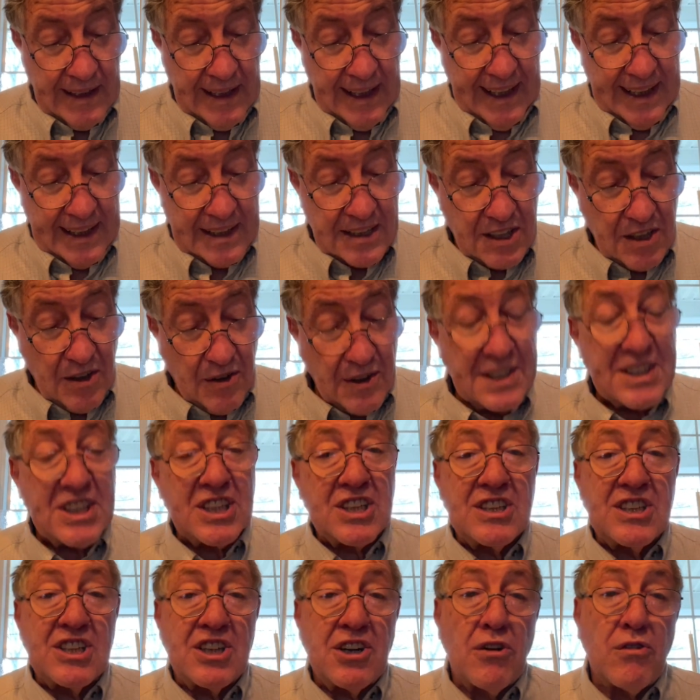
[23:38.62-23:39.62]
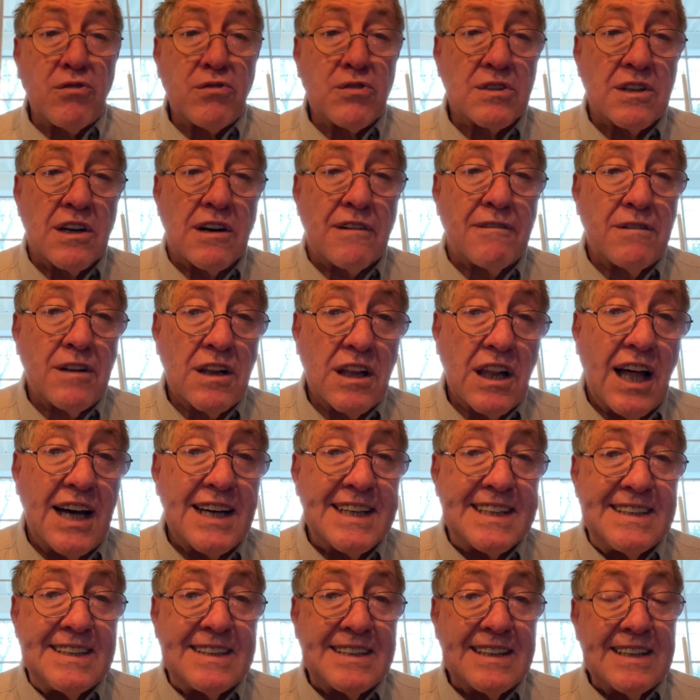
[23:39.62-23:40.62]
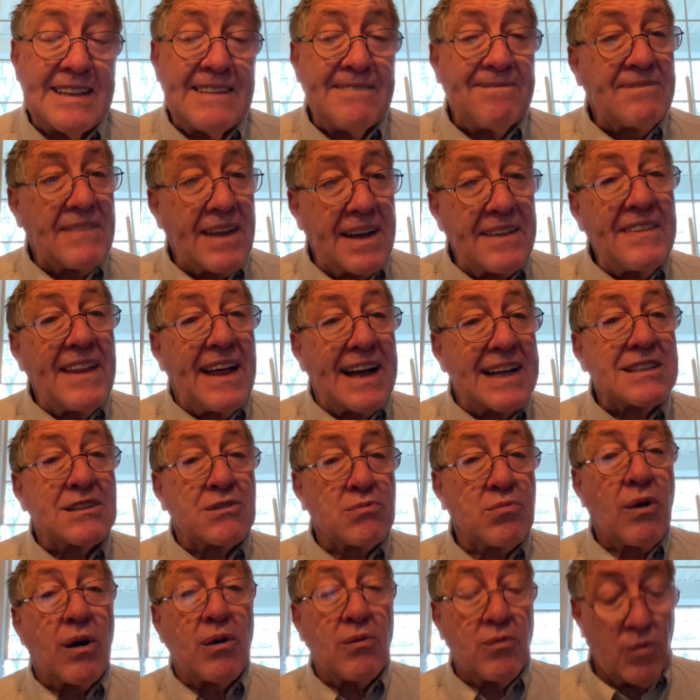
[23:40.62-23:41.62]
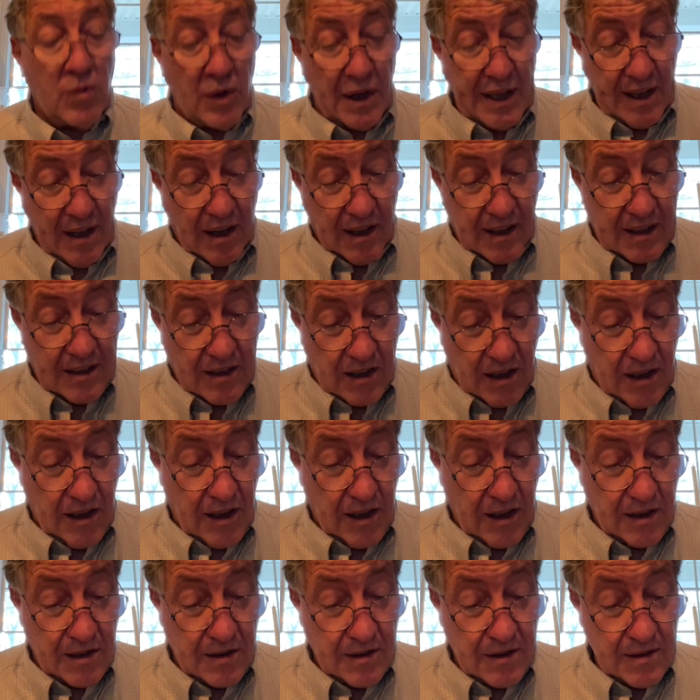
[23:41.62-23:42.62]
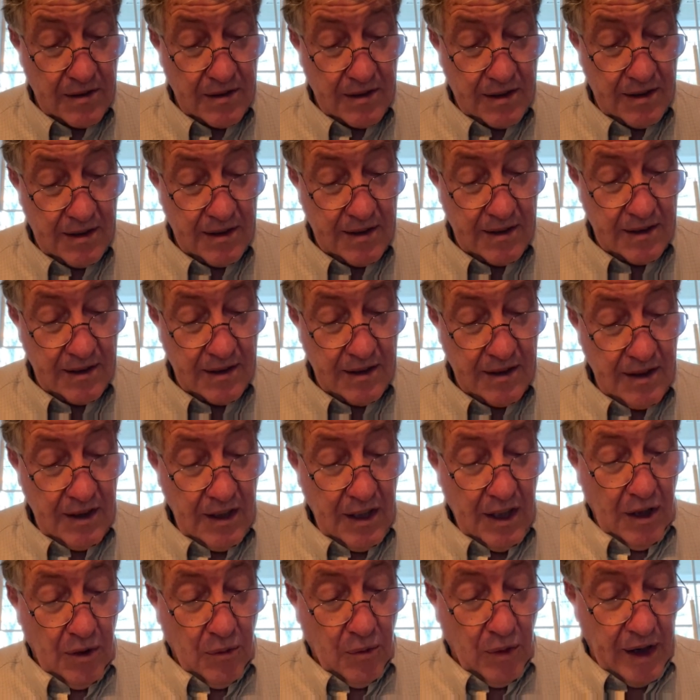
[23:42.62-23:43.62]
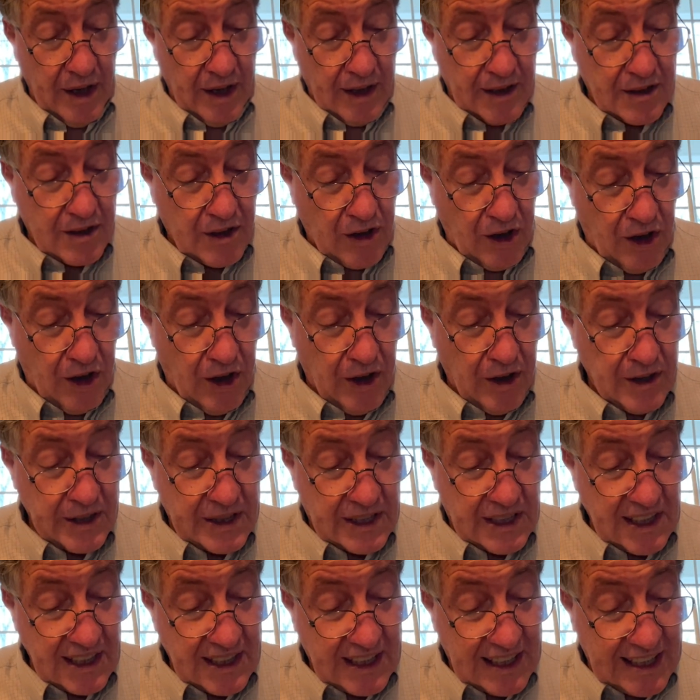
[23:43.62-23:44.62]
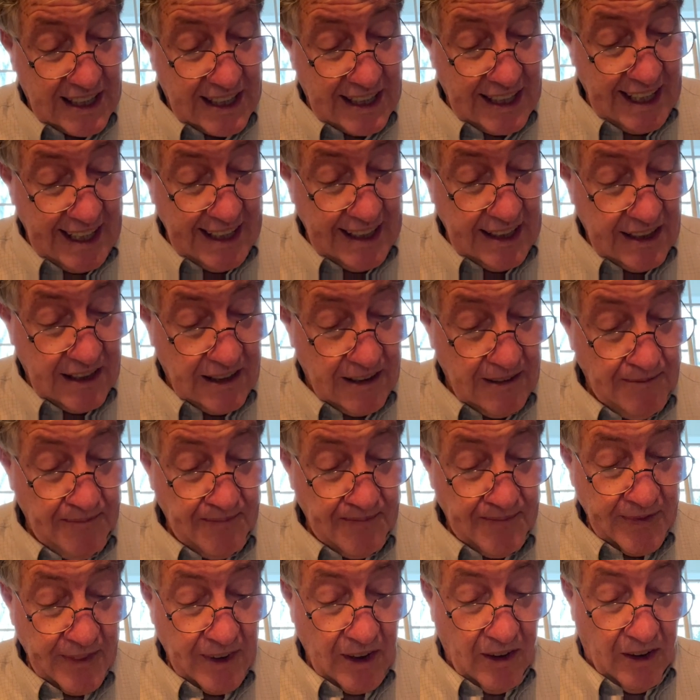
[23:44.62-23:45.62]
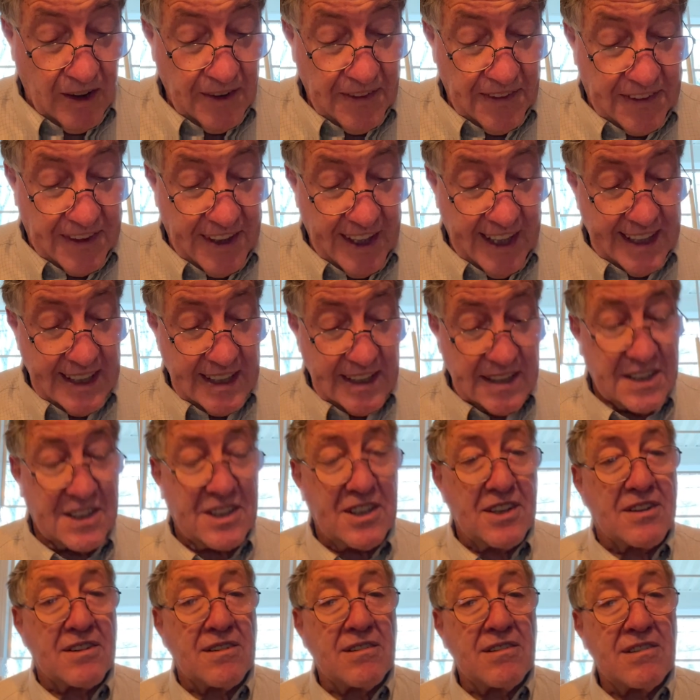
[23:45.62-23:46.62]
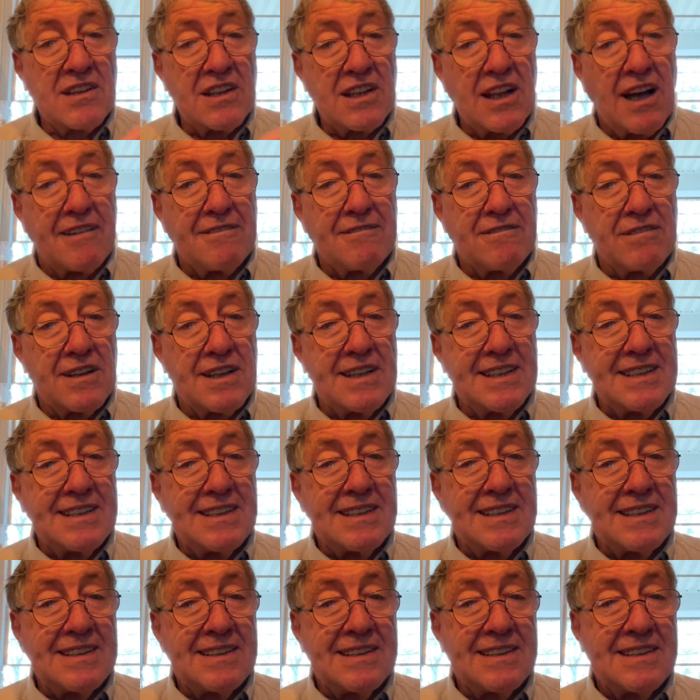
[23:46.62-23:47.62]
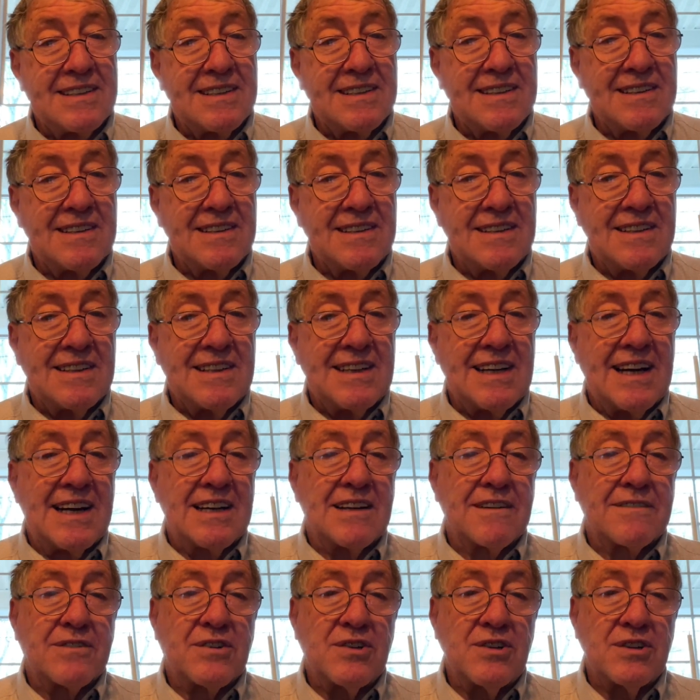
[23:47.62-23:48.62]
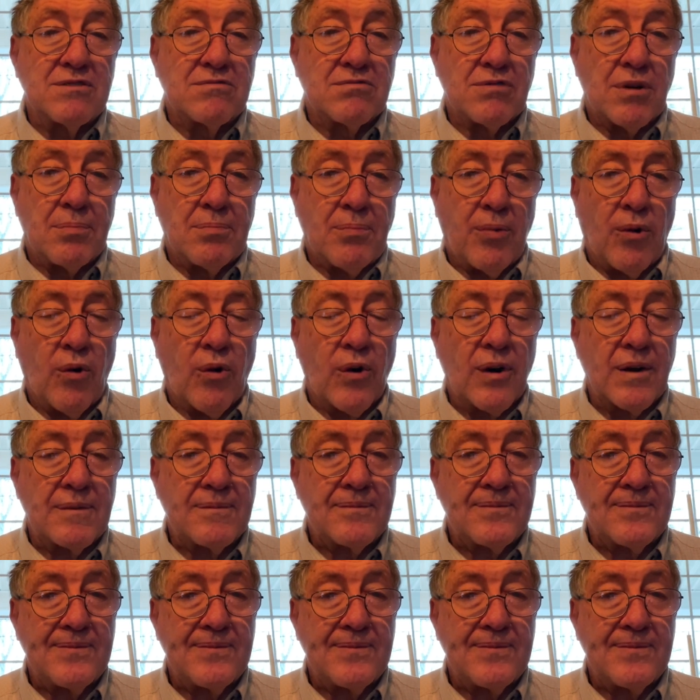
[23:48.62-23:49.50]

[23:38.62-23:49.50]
And so as children of light, and that's what we are called, we are called to think on things that are lovely and of good report.